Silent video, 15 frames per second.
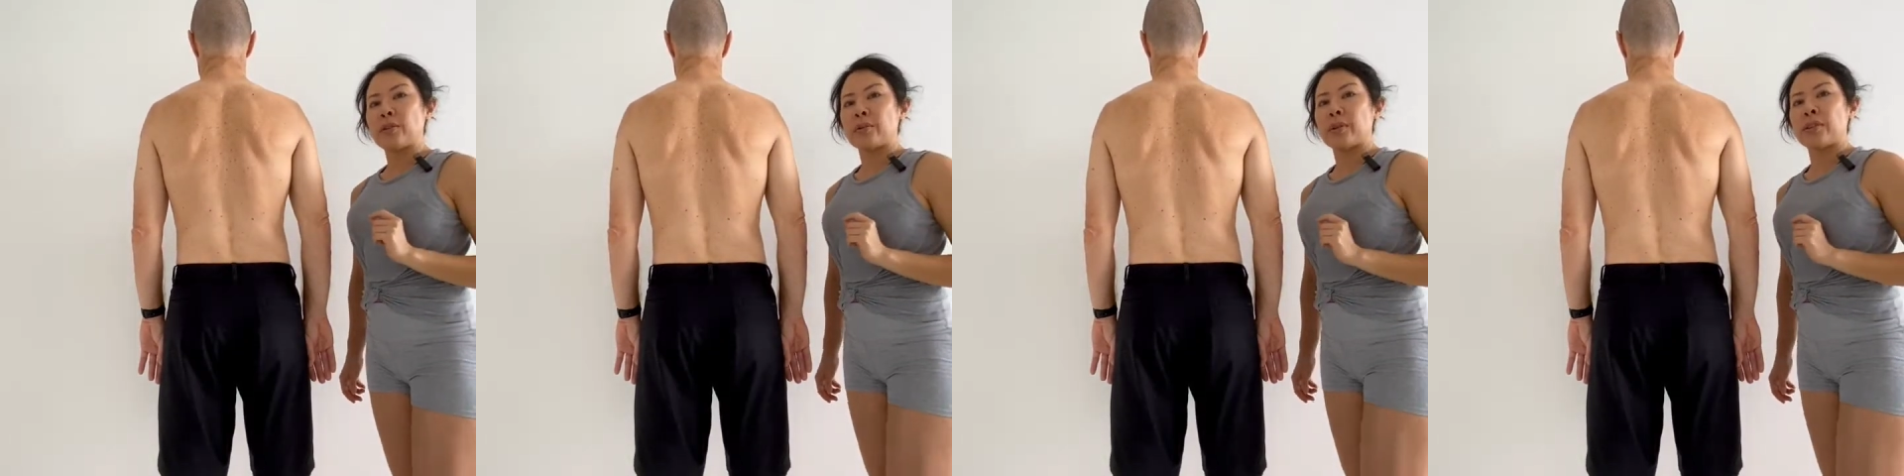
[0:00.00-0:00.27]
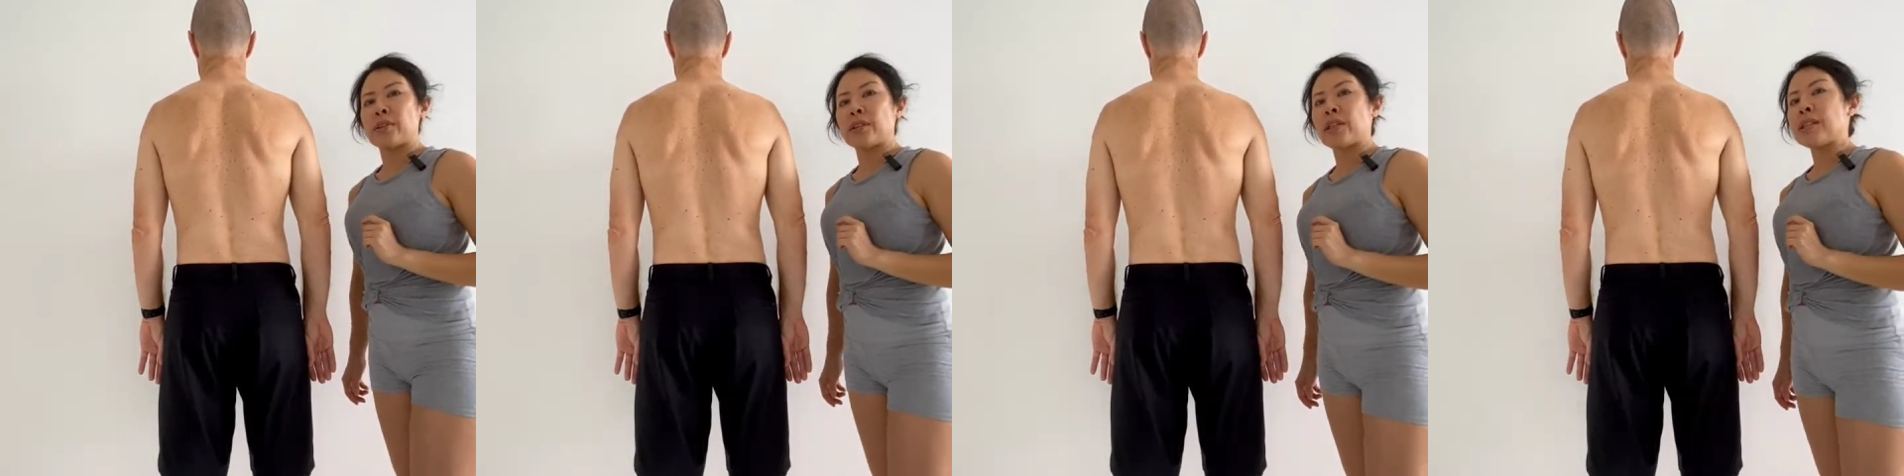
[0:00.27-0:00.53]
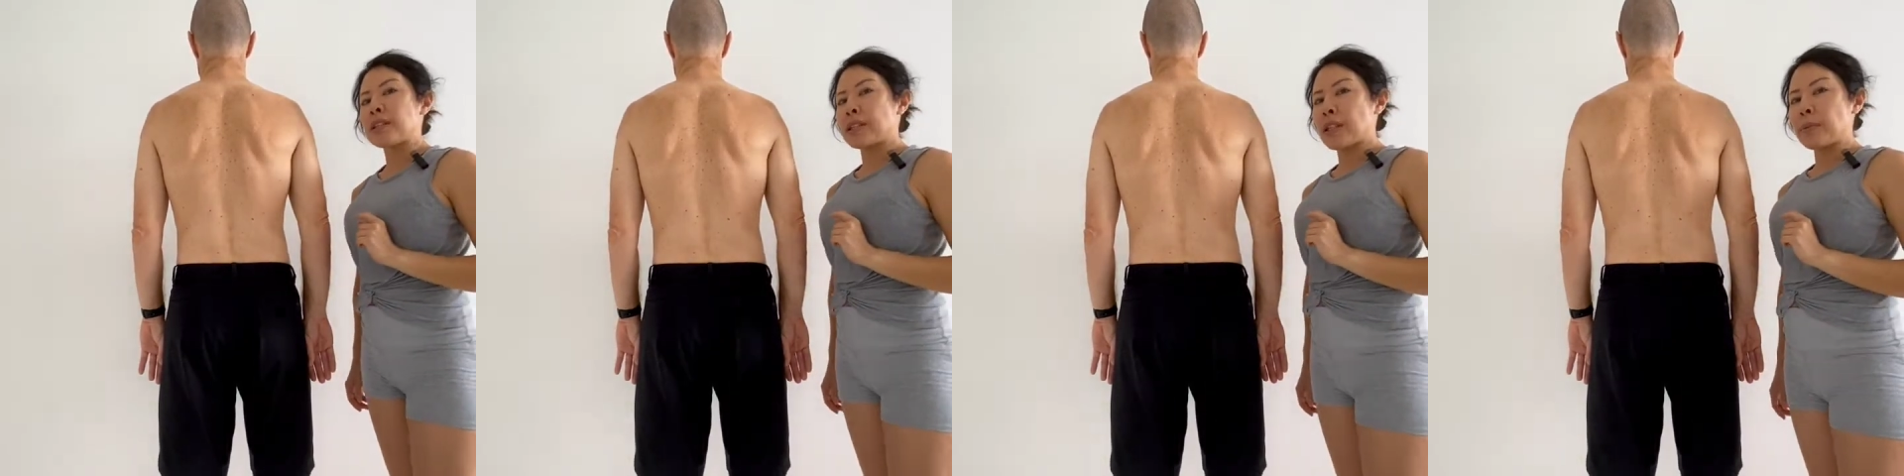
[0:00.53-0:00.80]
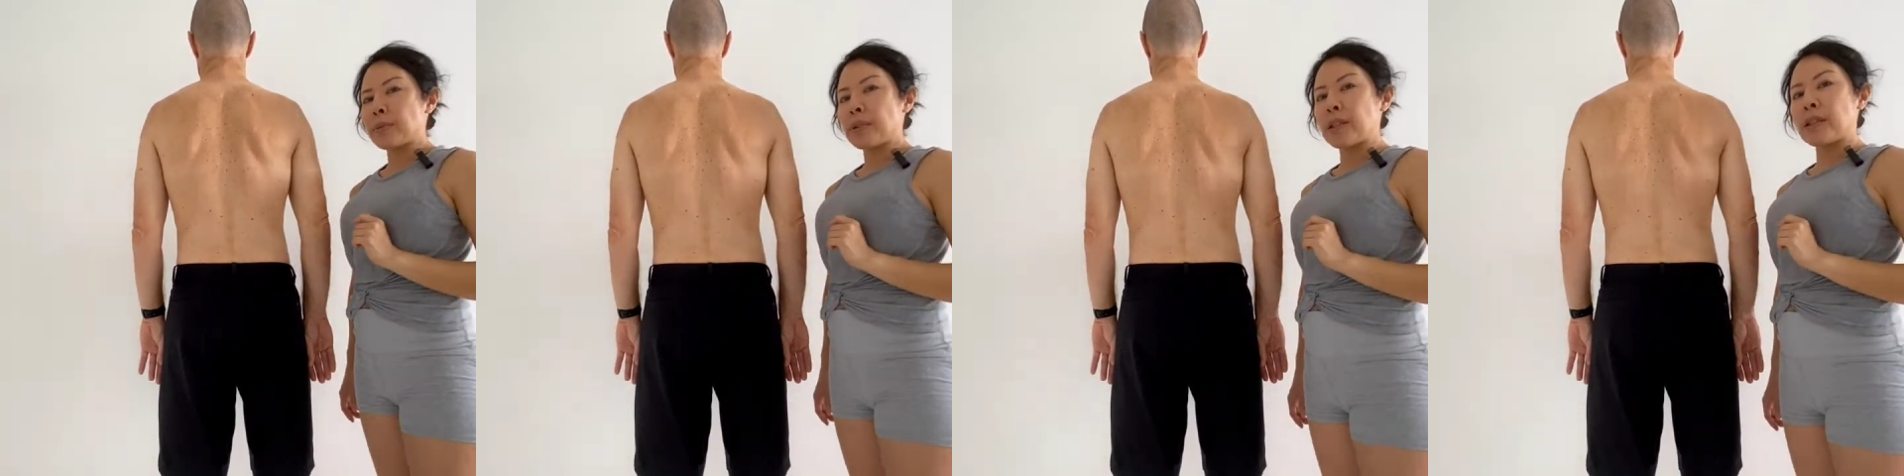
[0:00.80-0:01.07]
whether his
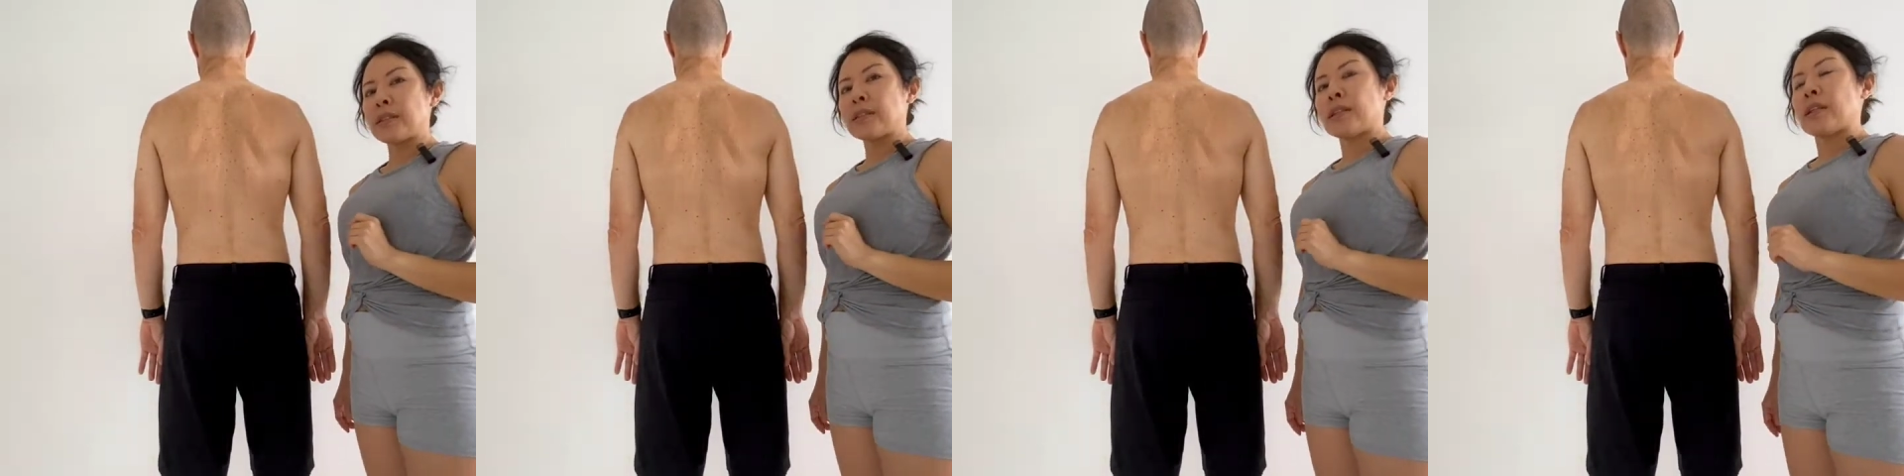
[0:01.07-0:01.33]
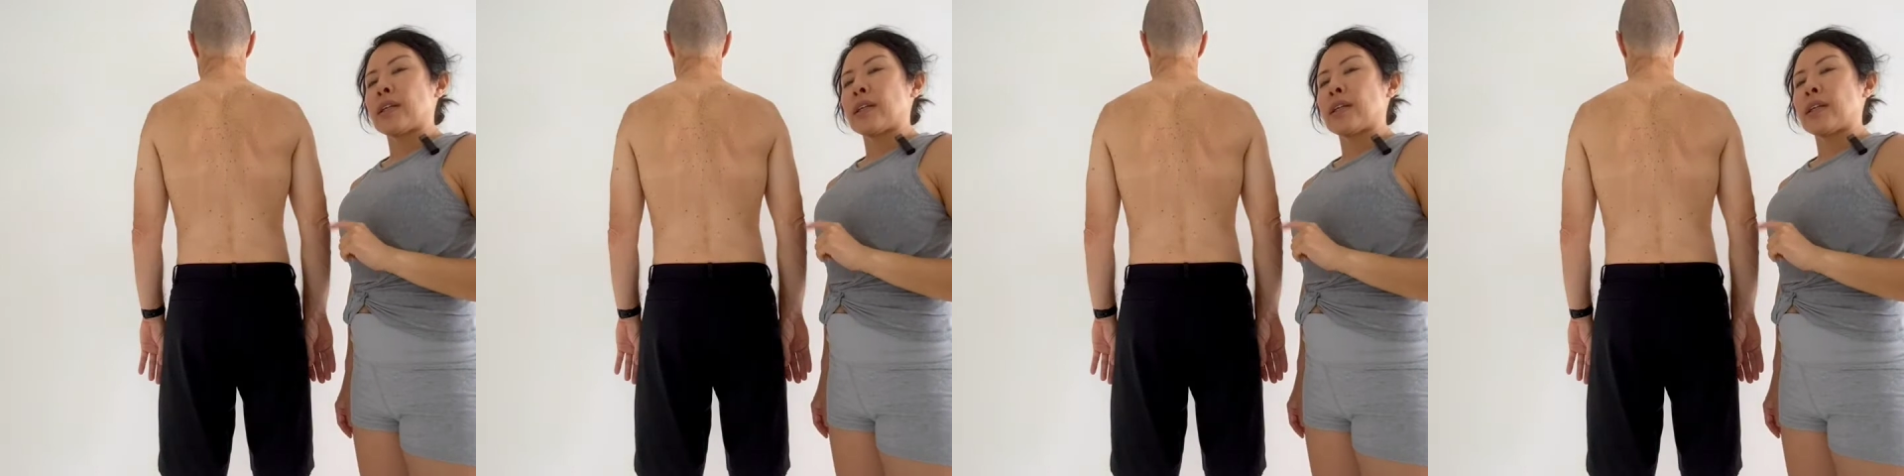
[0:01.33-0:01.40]
scapula